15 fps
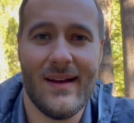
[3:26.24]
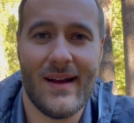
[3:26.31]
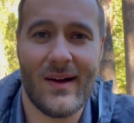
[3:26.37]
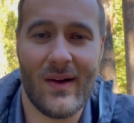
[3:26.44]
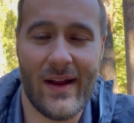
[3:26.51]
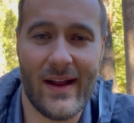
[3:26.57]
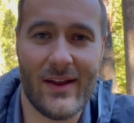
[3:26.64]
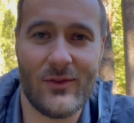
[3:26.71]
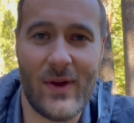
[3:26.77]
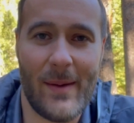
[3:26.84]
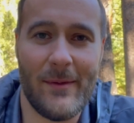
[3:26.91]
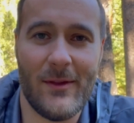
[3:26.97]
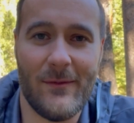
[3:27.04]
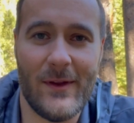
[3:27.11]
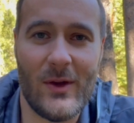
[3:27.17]
All right, guys,
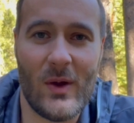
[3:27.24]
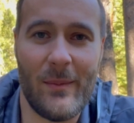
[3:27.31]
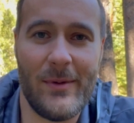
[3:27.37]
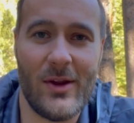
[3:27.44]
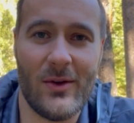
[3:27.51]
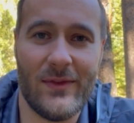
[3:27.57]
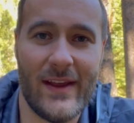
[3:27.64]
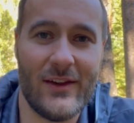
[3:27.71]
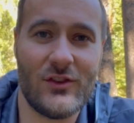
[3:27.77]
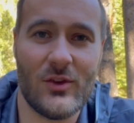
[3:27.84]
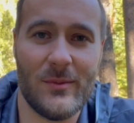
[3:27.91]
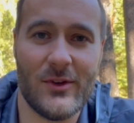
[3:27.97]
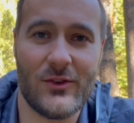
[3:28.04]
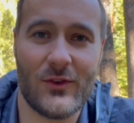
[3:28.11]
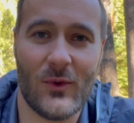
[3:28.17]
wrapping the video up here. Thanks so
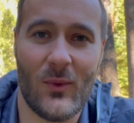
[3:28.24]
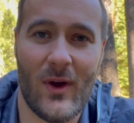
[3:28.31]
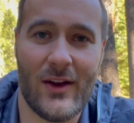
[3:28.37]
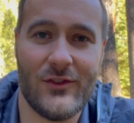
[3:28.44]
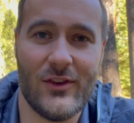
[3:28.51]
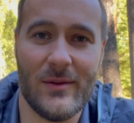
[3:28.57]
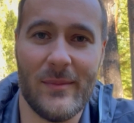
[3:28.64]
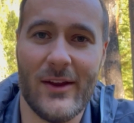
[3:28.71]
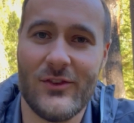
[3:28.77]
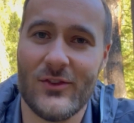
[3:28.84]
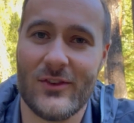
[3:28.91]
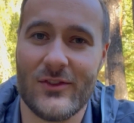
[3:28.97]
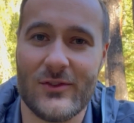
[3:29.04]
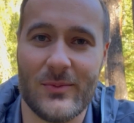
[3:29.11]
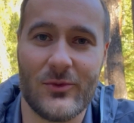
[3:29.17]
much for watching. Make
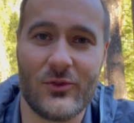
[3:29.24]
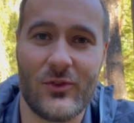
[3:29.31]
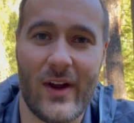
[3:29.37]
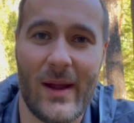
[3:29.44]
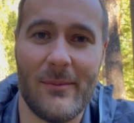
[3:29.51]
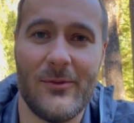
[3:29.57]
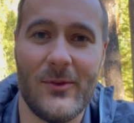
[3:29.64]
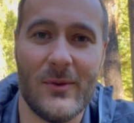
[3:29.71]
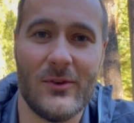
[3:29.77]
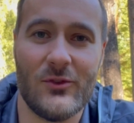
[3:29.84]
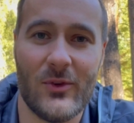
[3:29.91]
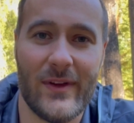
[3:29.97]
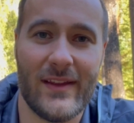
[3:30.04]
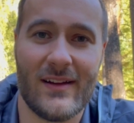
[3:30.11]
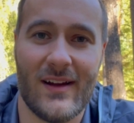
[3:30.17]
sure to subscribe if you
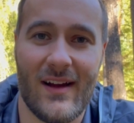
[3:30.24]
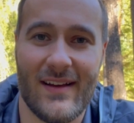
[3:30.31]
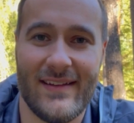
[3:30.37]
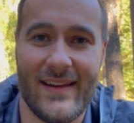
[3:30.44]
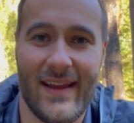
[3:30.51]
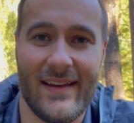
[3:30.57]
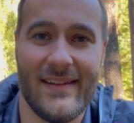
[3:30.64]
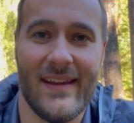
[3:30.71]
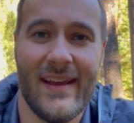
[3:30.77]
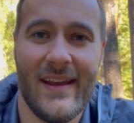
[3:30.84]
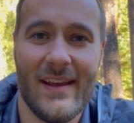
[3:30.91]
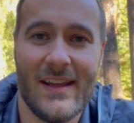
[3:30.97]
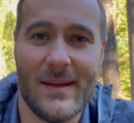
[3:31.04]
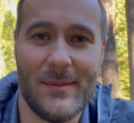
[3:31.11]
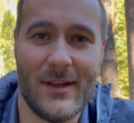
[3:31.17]
enjoy the content.
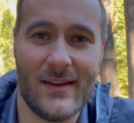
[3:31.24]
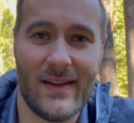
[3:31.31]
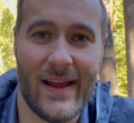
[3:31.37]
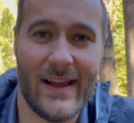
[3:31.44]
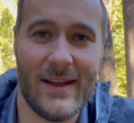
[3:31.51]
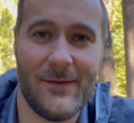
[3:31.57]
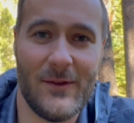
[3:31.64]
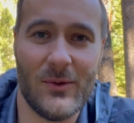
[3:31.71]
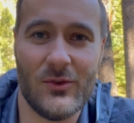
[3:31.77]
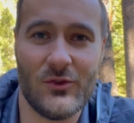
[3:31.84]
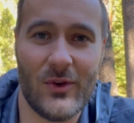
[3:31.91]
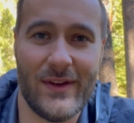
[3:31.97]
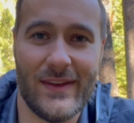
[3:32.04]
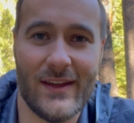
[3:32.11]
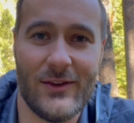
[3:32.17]
Give me a like if you
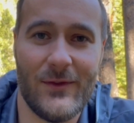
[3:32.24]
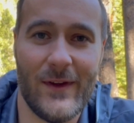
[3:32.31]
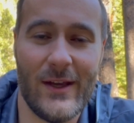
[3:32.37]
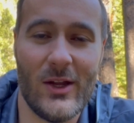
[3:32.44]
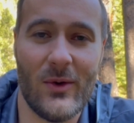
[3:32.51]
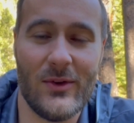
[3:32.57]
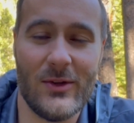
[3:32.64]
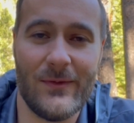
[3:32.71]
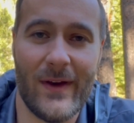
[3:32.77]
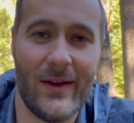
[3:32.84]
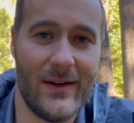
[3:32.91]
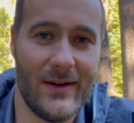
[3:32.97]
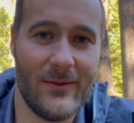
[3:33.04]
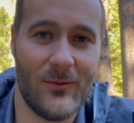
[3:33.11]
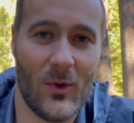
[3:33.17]
enjoyed this video and you
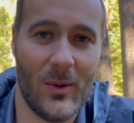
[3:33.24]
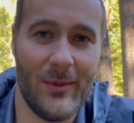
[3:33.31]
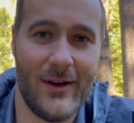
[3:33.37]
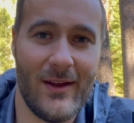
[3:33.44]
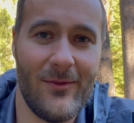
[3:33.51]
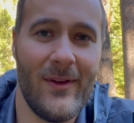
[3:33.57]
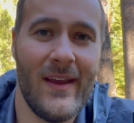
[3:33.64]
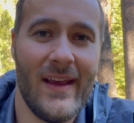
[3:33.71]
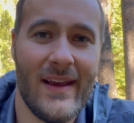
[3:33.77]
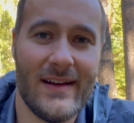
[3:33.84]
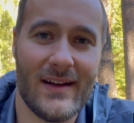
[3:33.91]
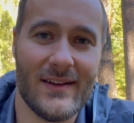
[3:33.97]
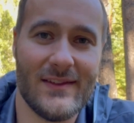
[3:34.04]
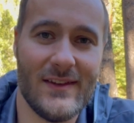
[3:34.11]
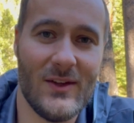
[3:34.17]
found it informative,
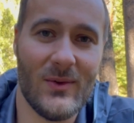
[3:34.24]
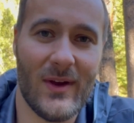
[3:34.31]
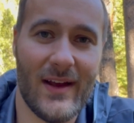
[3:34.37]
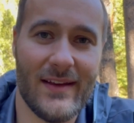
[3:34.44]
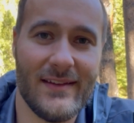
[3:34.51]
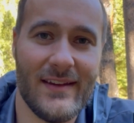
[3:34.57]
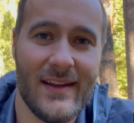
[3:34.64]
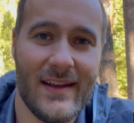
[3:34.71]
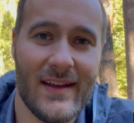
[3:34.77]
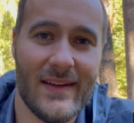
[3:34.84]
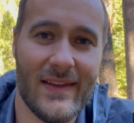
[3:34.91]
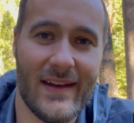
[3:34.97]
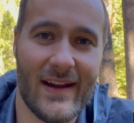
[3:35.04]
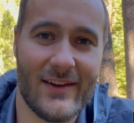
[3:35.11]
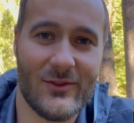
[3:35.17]
and I'll see you guys
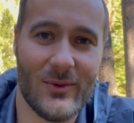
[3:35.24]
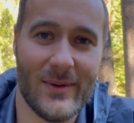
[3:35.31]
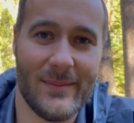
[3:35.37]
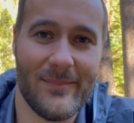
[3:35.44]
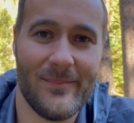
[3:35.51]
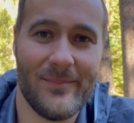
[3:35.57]
in the next one.